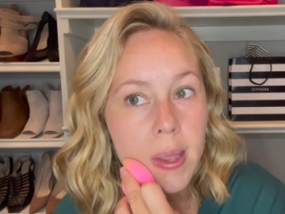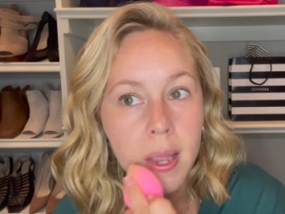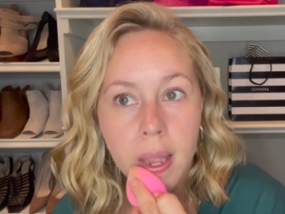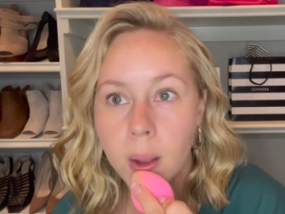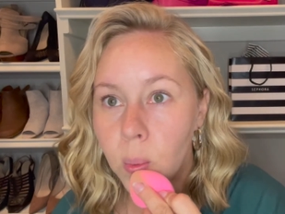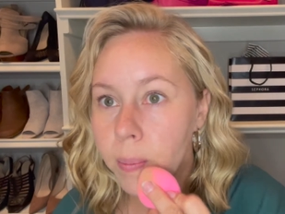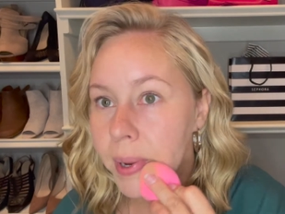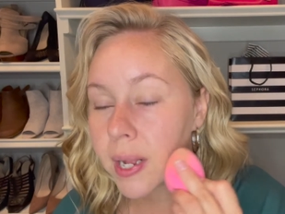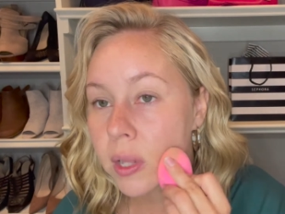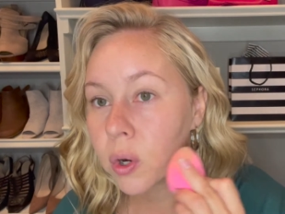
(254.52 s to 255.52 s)
it would be
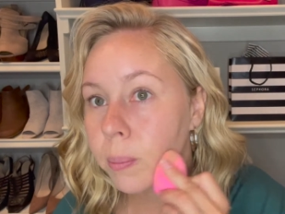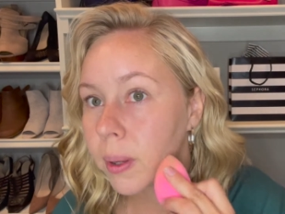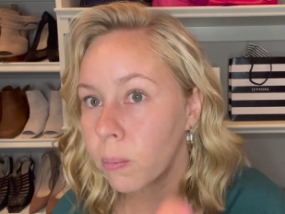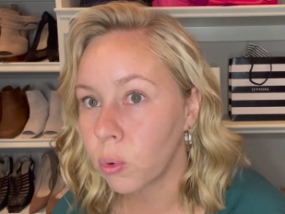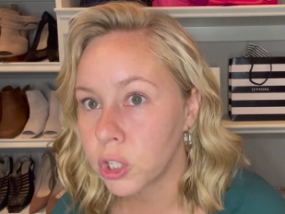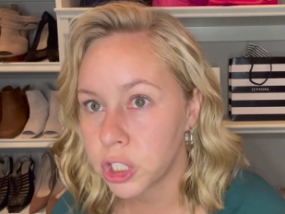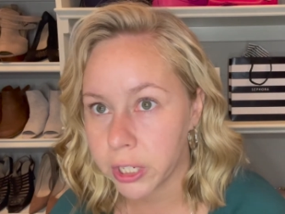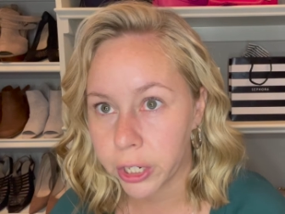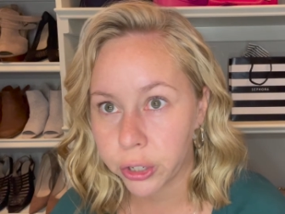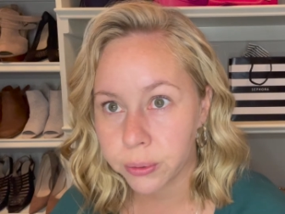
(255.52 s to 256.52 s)
a little bit more
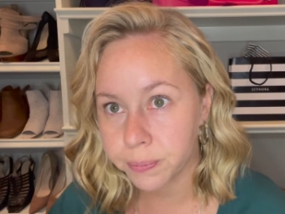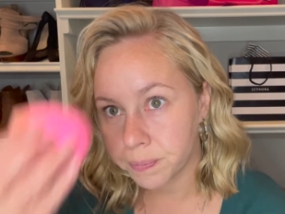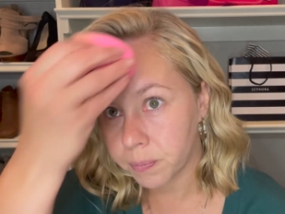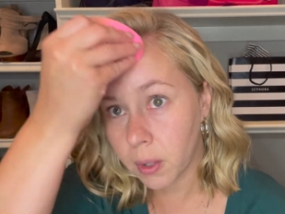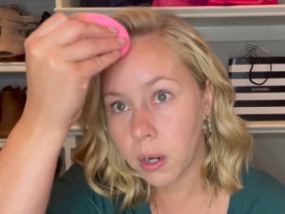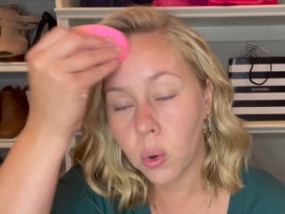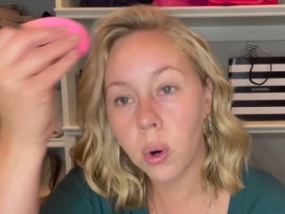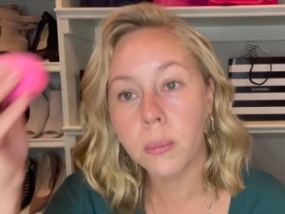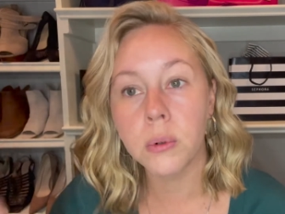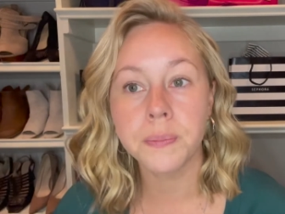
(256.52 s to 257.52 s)
sheer than
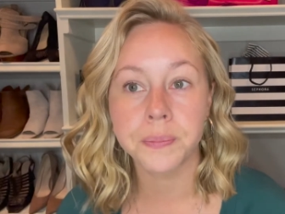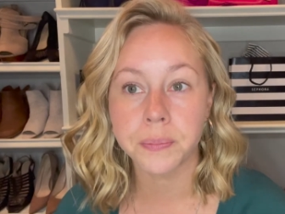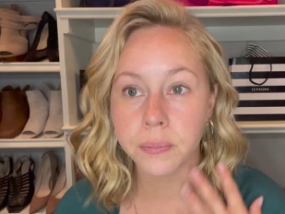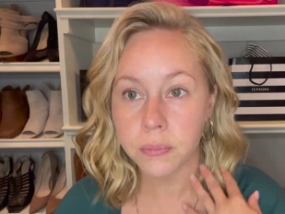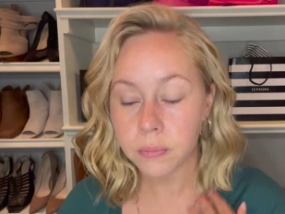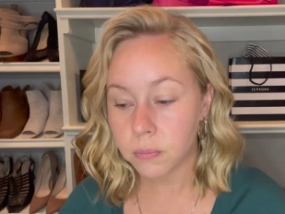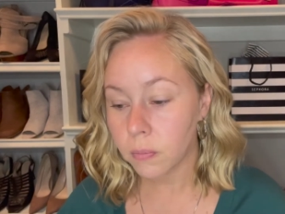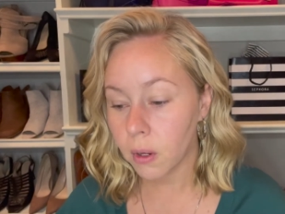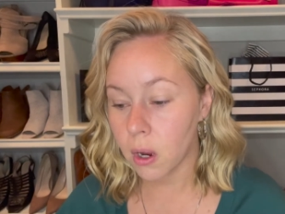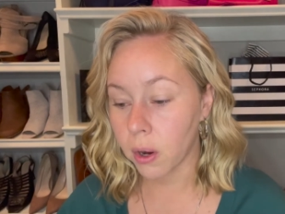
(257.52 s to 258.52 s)
normal.
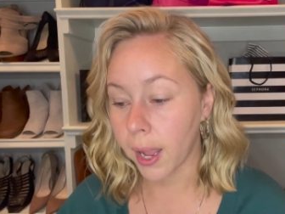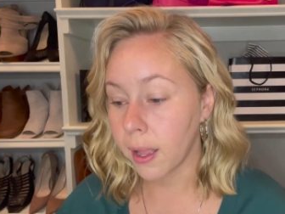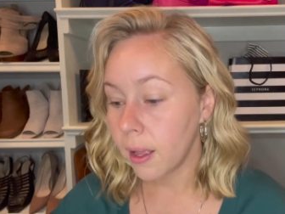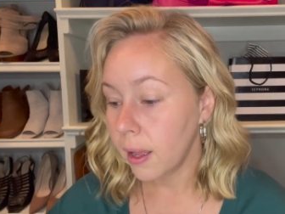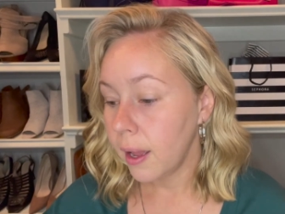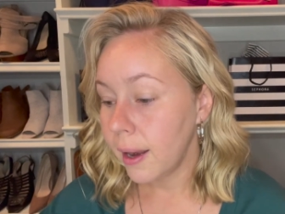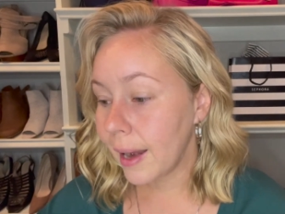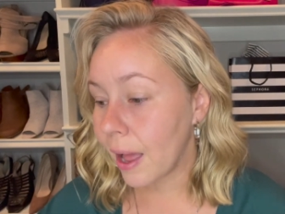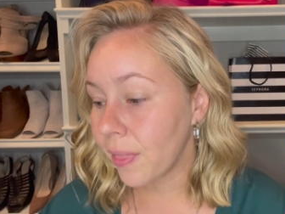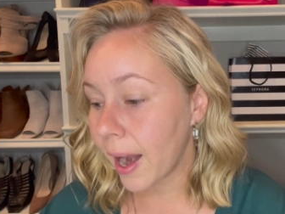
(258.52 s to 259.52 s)
Okay,
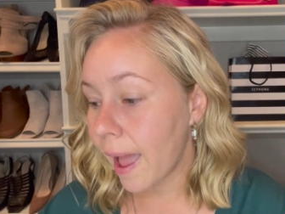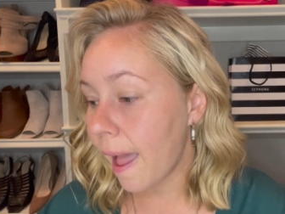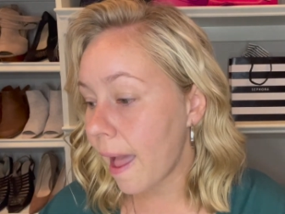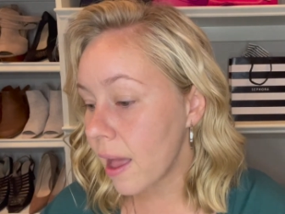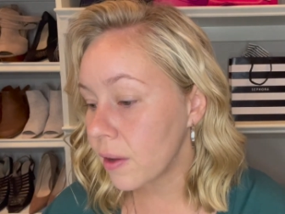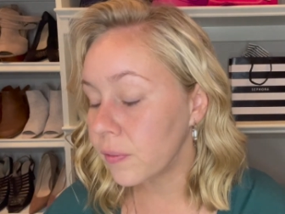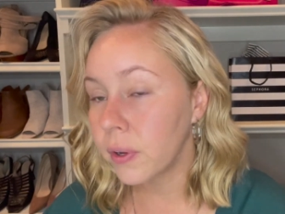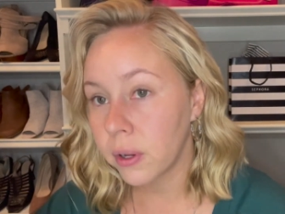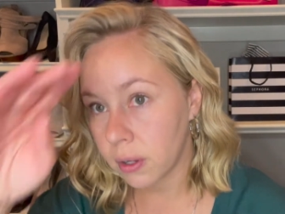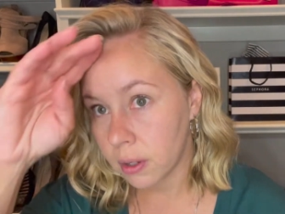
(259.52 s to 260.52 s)
now that I have
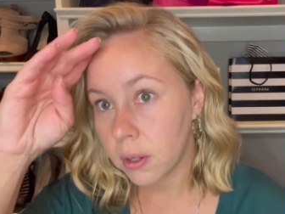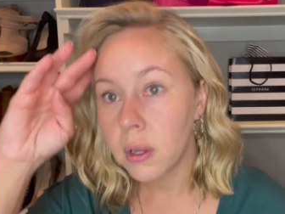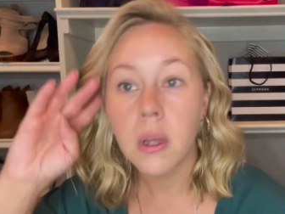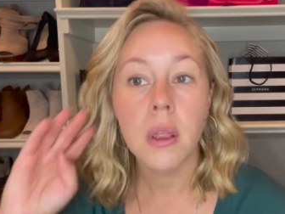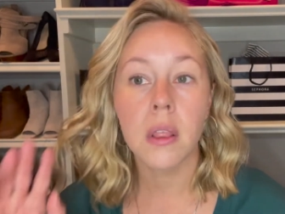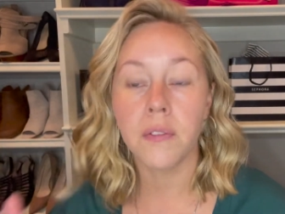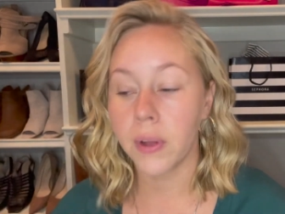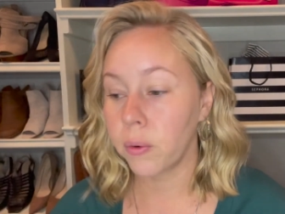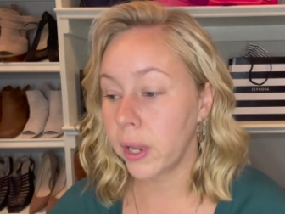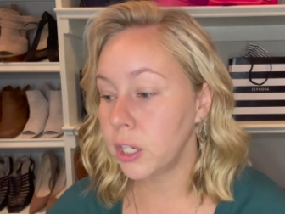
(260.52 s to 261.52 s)
the
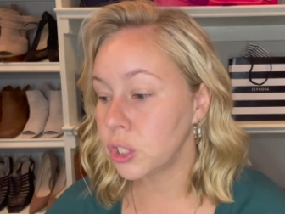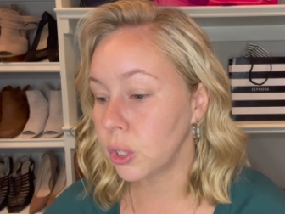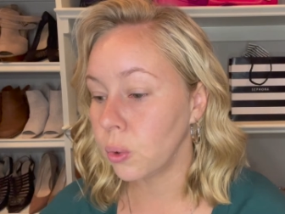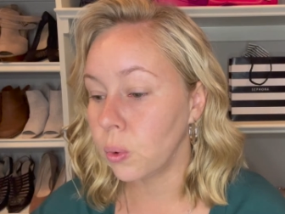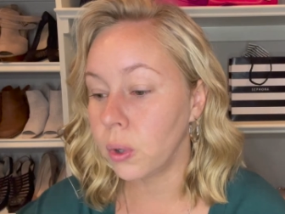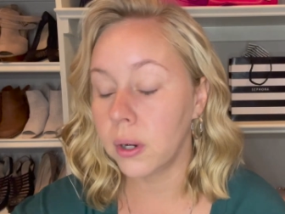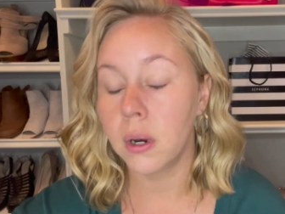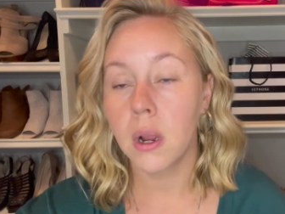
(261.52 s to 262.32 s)
foundation on,